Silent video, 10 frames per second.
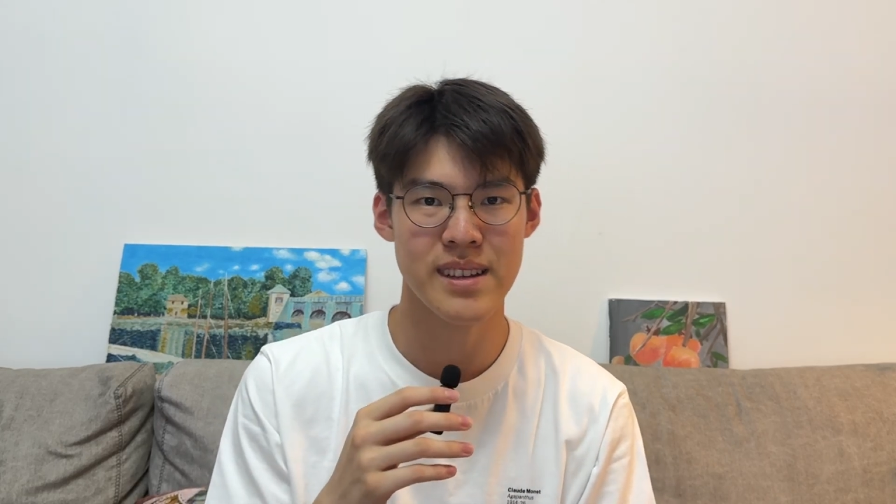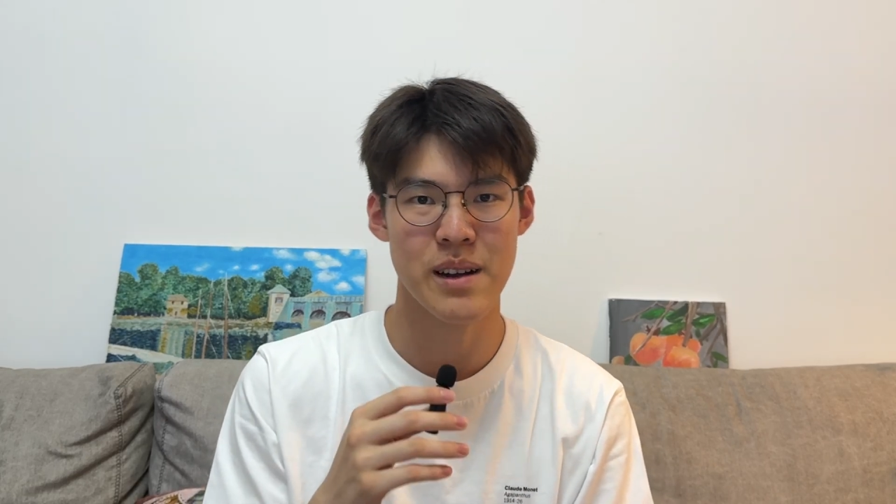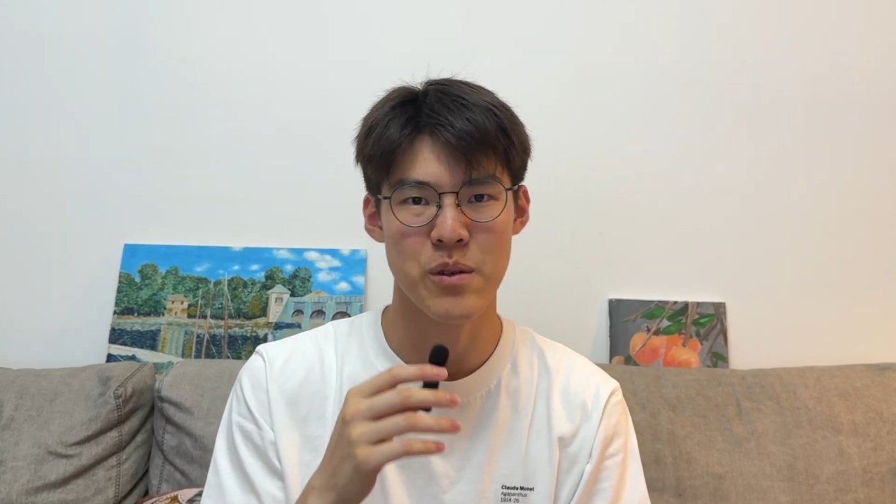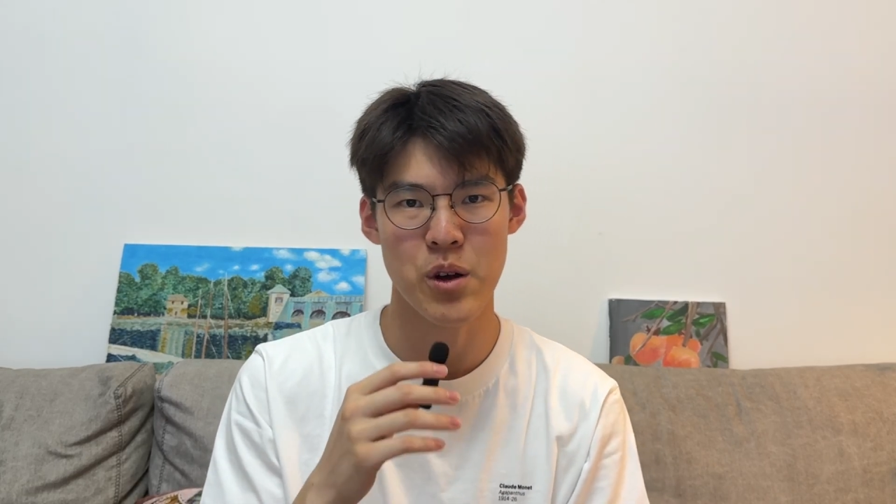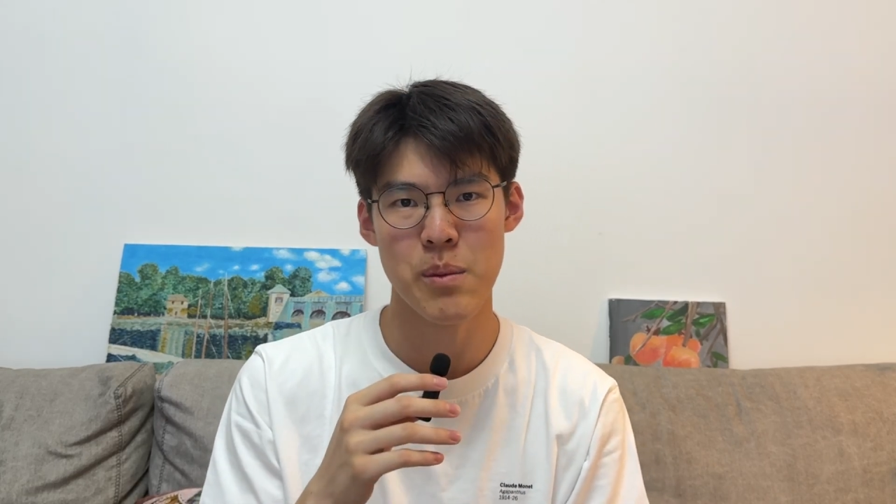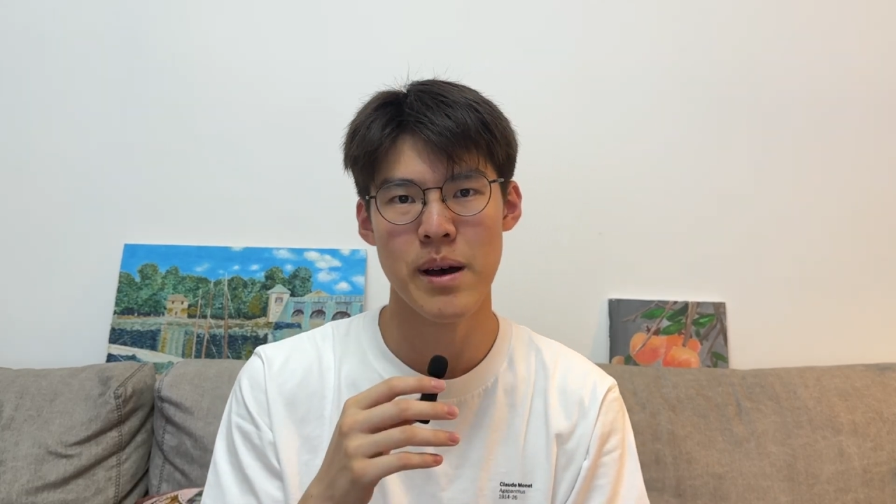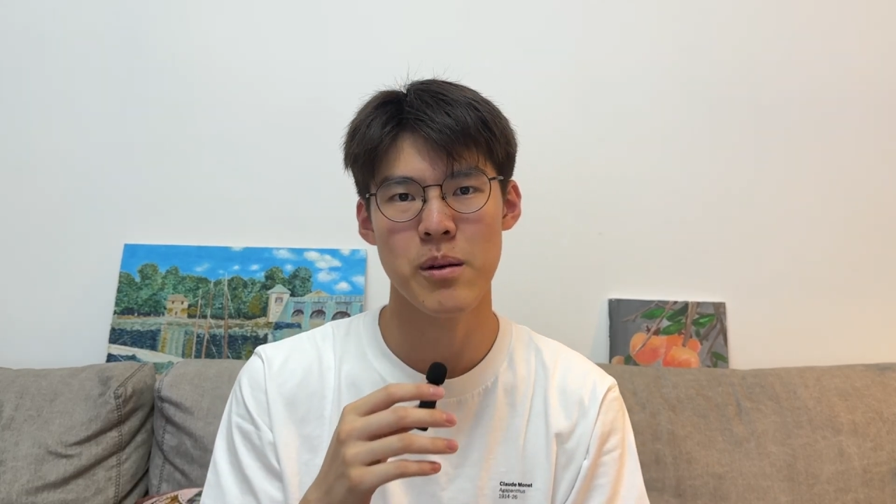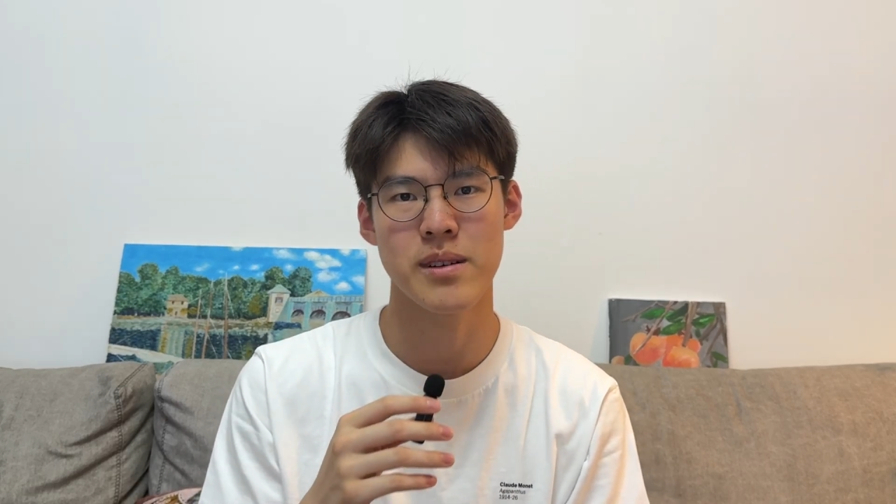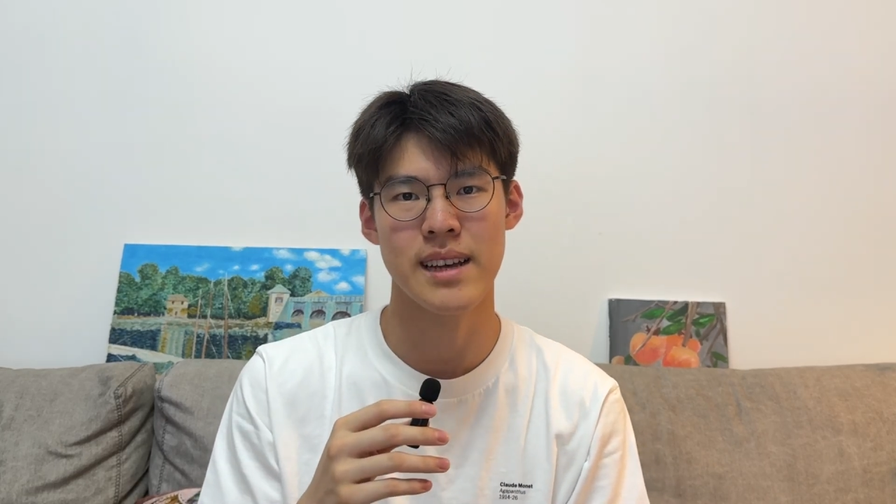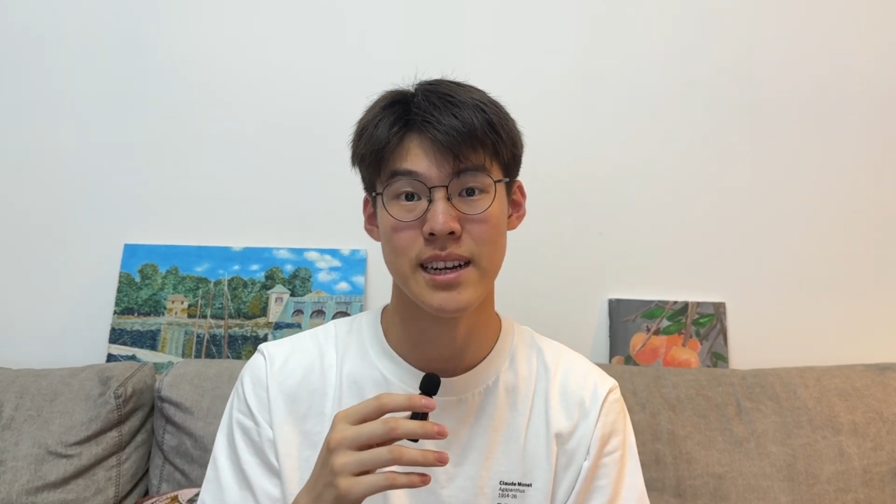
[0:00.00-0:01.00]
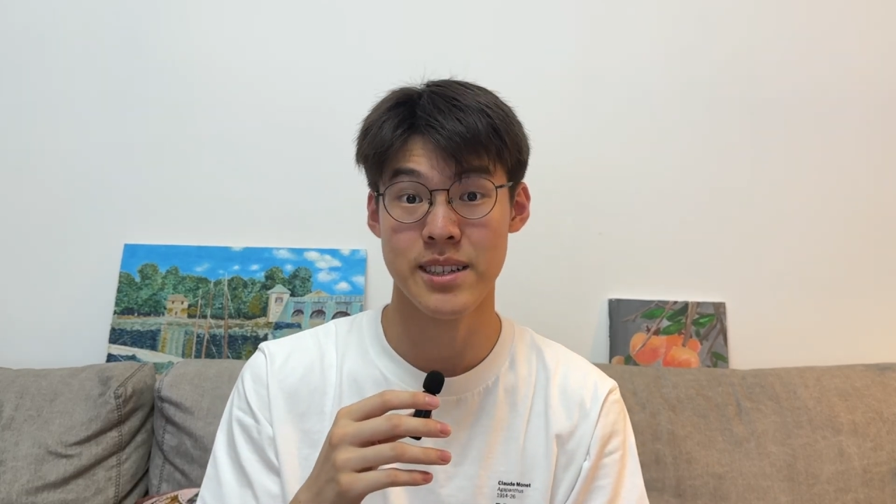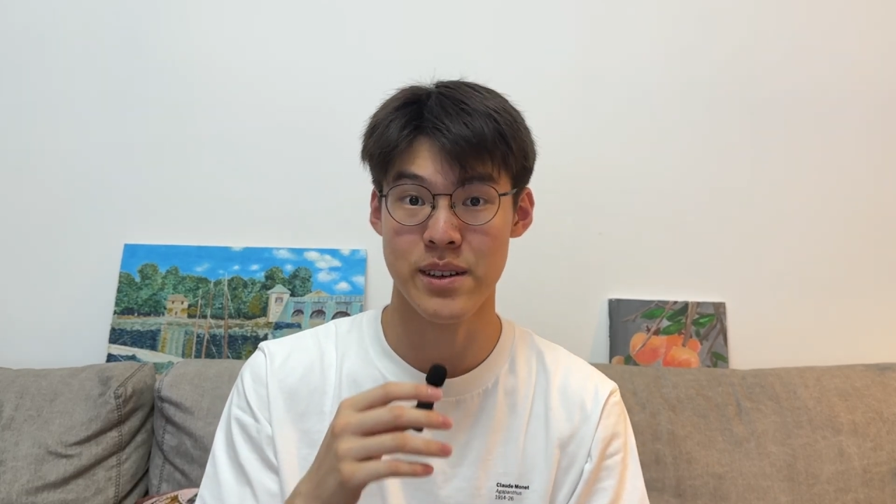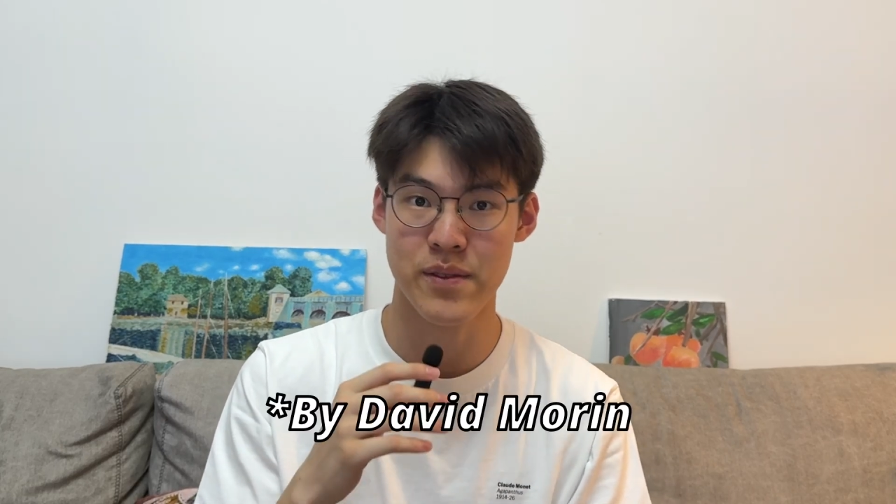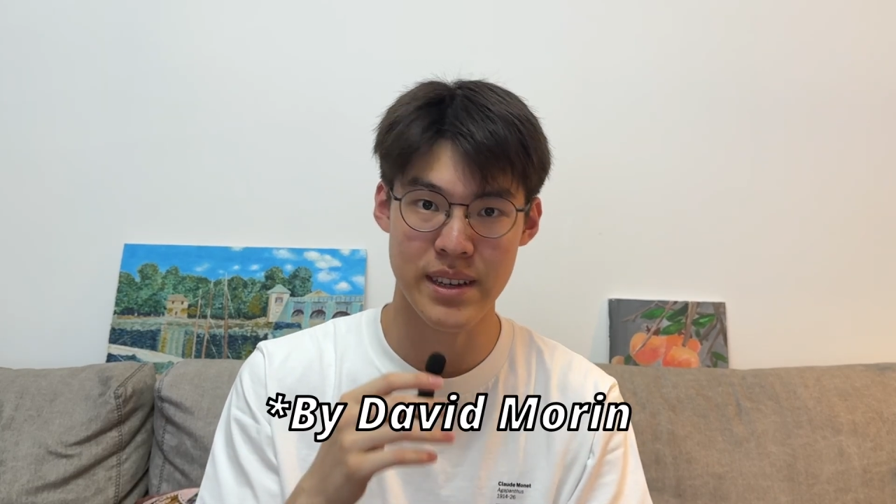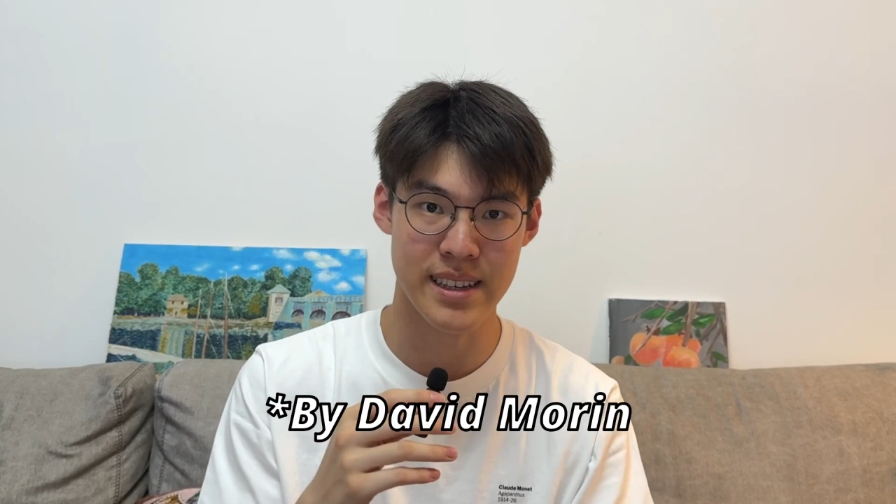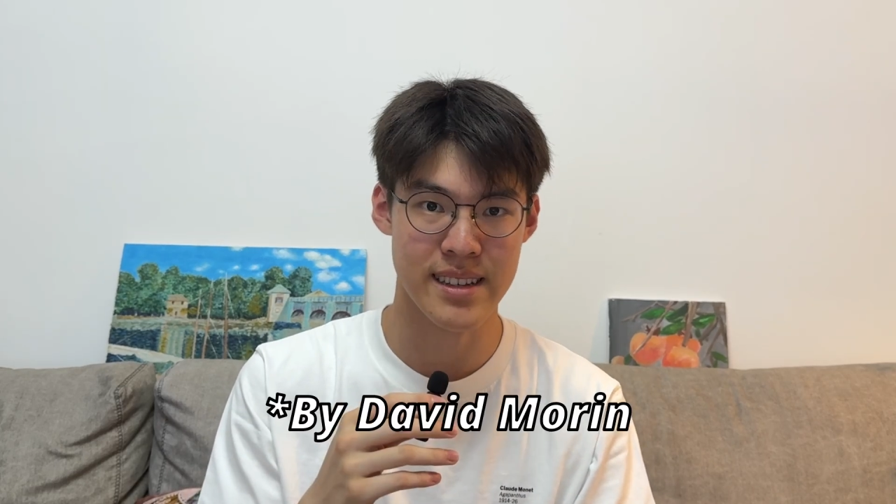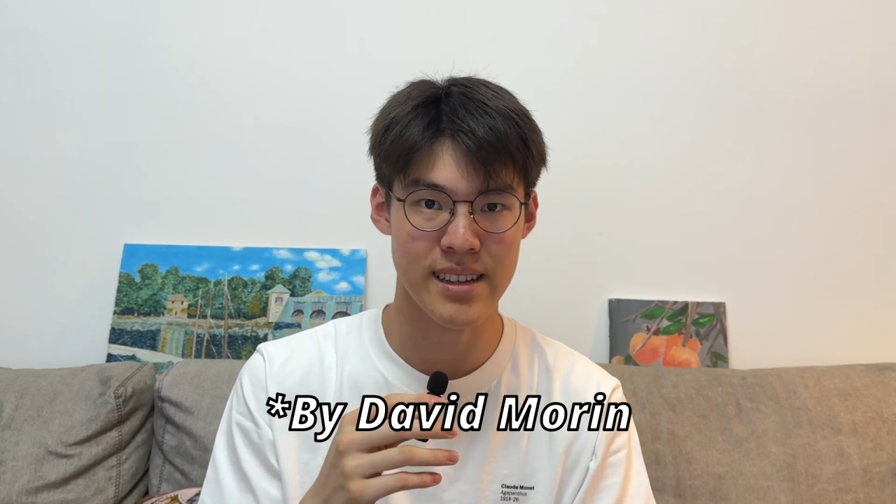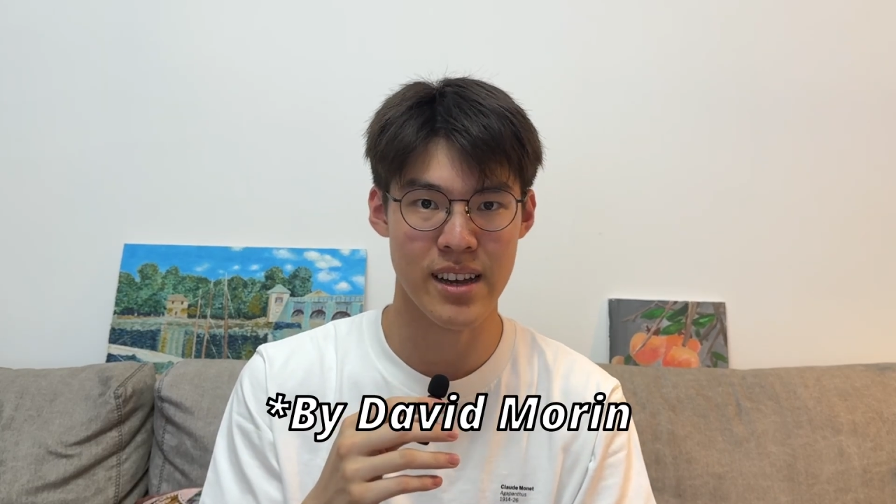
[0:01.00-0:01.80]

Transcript: that I wrote about was actually a physics